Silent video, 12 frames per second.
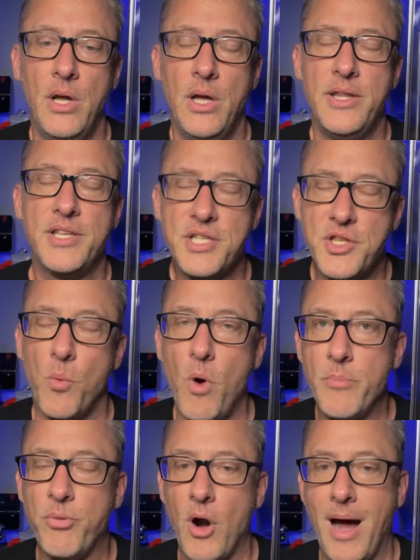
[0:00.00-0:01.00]
the
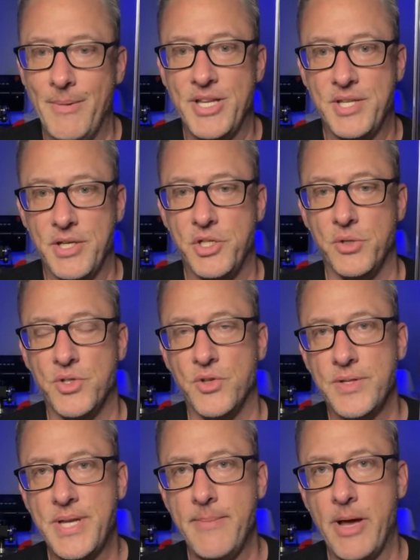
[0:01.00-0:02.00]
One Promise issue. So
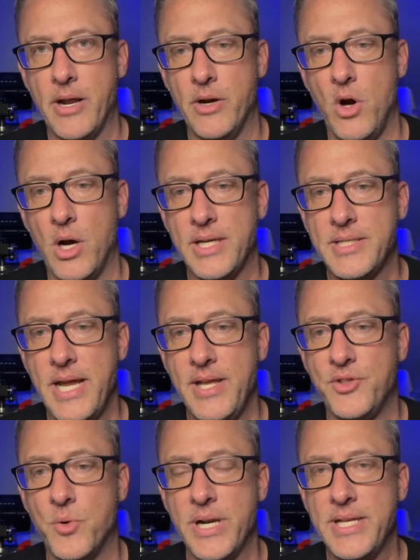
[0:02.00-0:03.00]
this came out on August
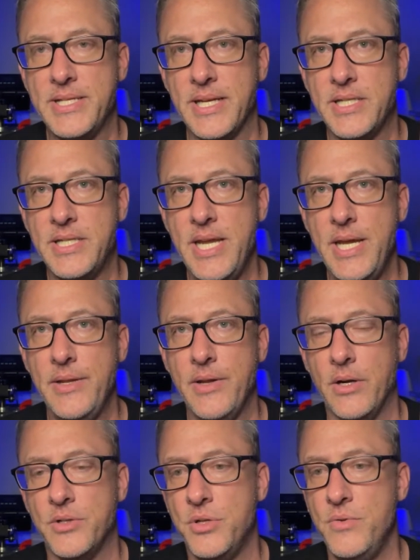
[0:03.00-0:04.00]
8th, 2016. There
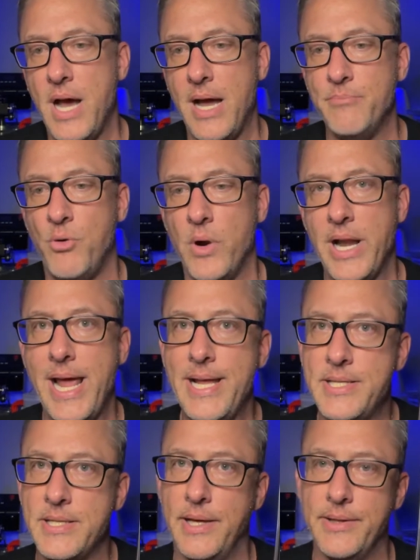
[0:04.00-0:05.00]
are 2
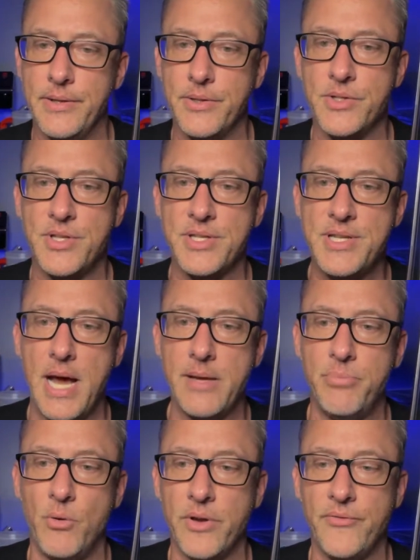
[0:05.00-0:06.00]
9.8s, and then there's this
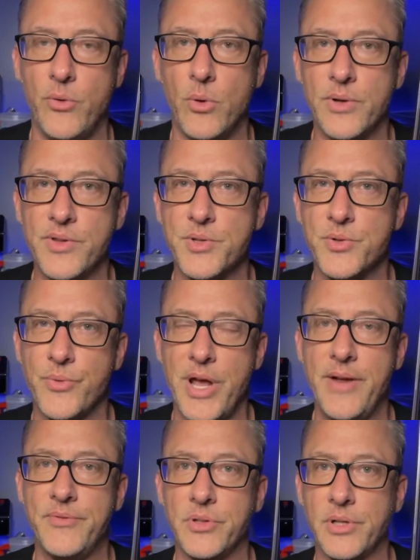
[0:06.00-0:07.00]
9.4. This was right
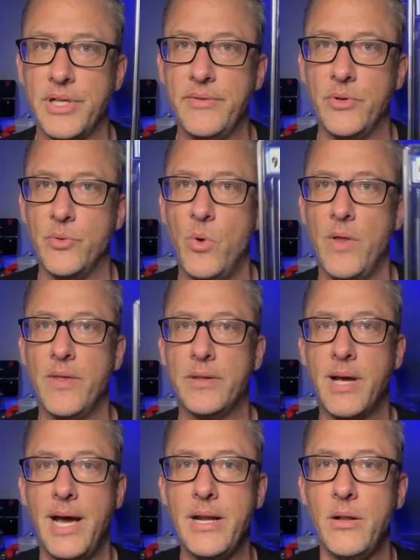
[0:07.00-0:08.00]
after Cleveland won the
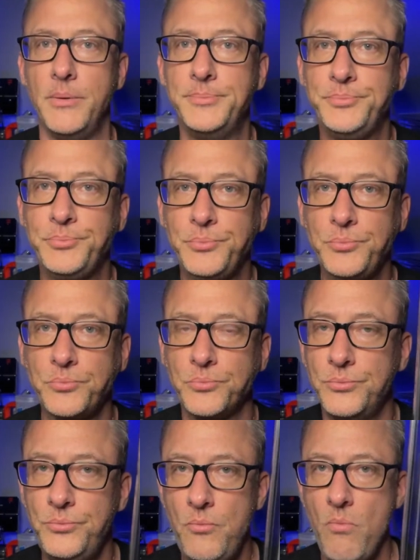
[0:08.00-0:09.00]
title.
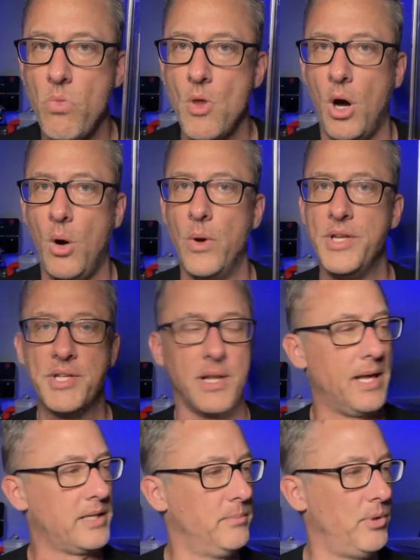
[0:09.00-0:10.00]
Always
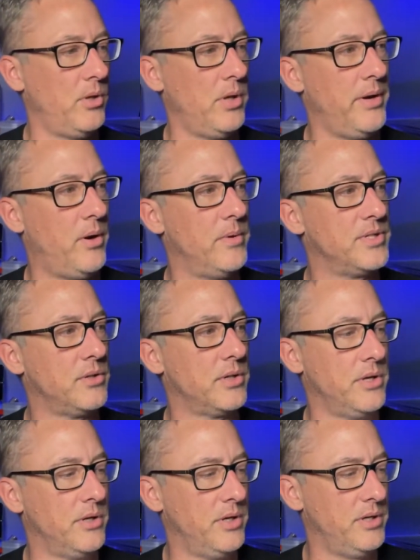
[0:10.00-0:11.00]
collectible and always
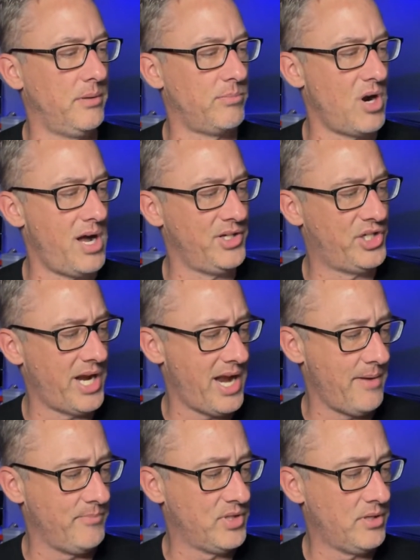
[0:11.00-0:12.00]
looking good. LeBron
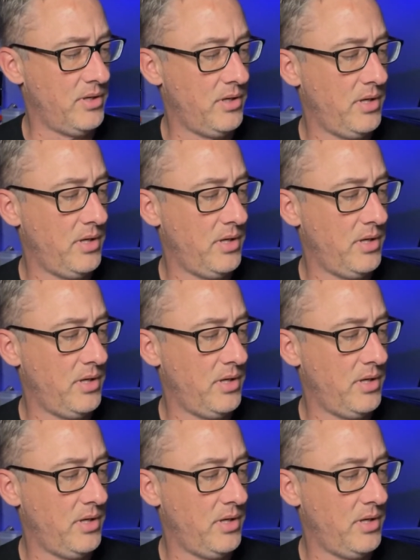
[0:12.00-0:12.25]
James.